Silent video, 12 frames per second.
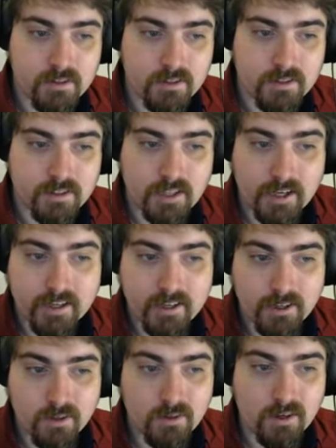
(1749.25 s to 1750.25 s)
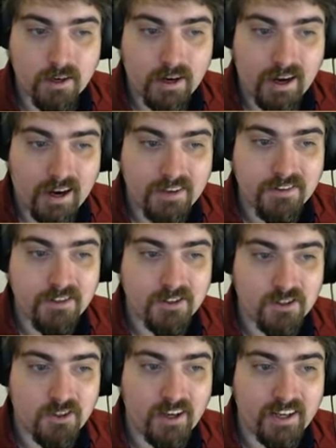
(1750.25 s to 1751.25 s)
Psycho hasn't
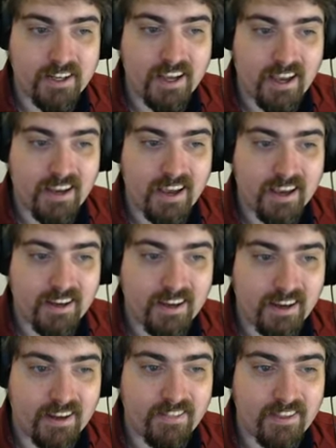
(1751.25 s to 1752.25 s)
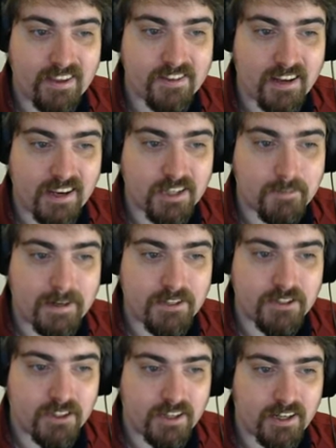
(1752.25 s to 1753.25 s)
got any A A in this
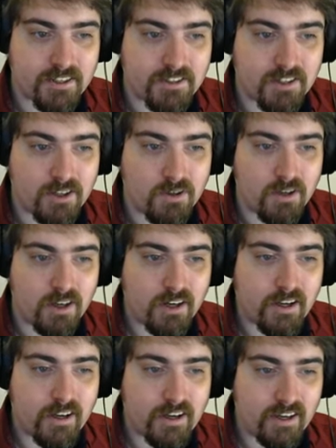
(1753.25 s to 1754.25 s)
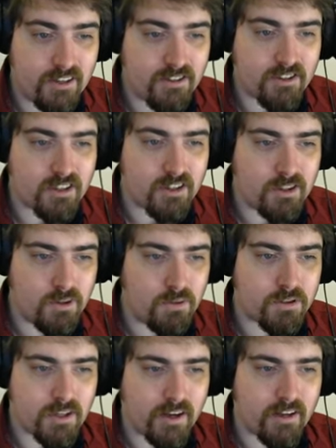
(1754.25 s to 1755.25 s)
expansion, and so he's just
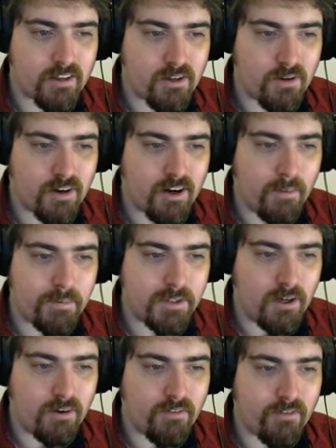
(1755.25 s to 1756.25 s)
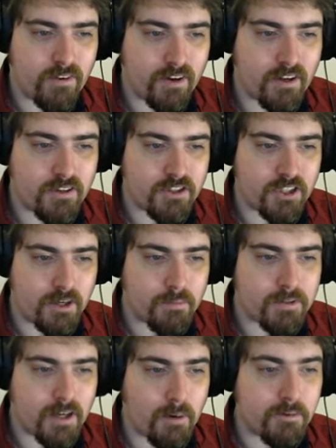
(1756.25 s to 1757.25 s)
losing it to a couple of
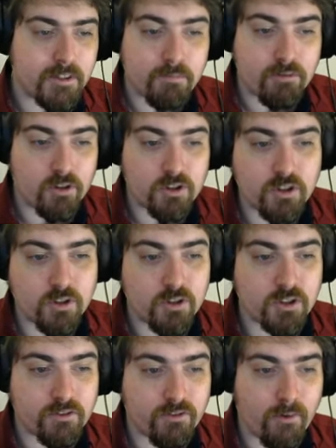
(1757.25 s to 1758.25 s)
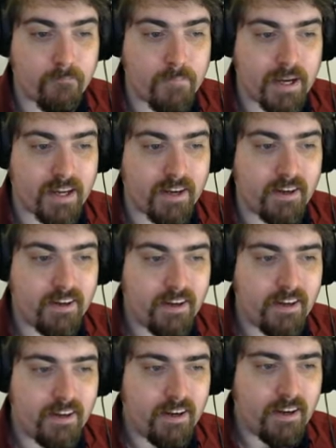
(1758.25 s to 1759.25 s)
gunships, a couple of broadswords from Mega.
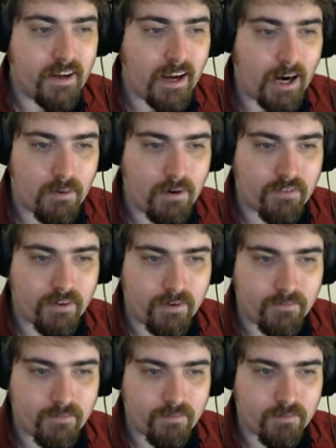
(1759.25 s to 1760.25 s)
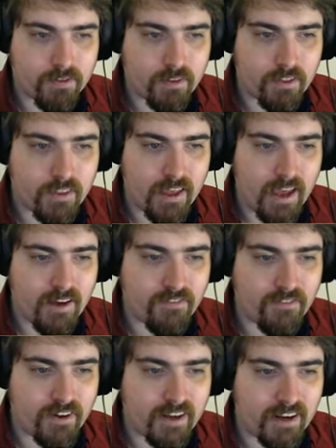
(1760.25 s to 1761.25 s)
However, the air
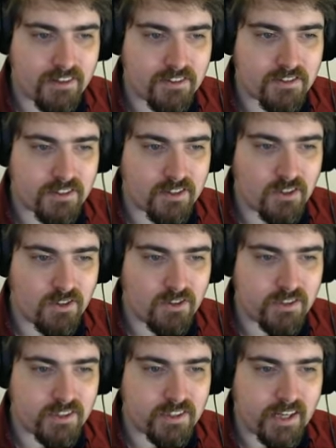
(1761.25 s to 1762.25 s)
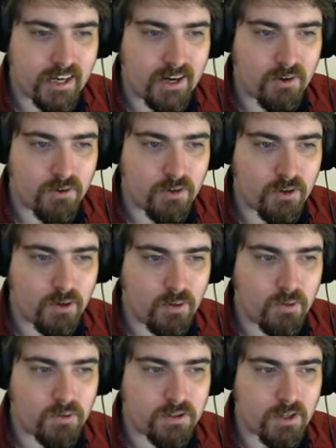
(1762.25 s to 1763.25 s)
fight has gone down.
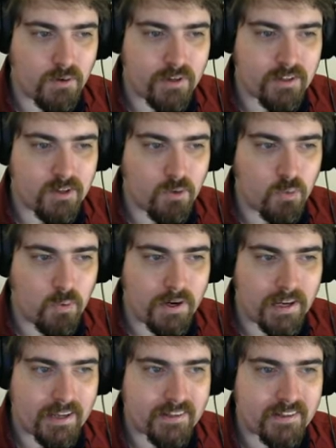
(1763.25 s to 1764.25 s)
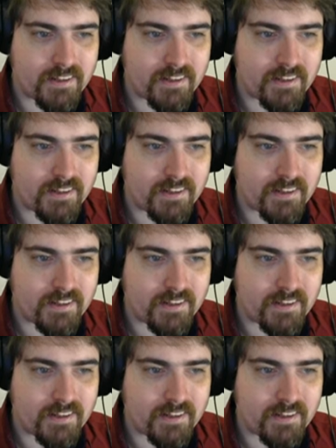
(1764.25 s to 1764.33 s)
Who's going to win it?